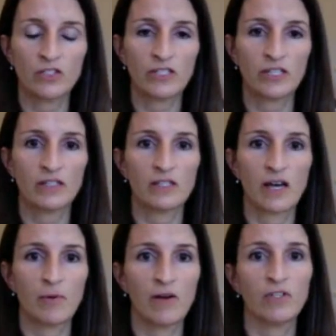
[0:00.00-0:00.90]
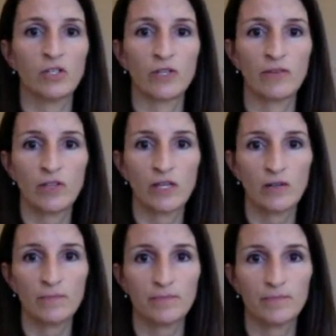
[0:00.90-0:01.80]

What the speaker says: you take the top off and you leave it there.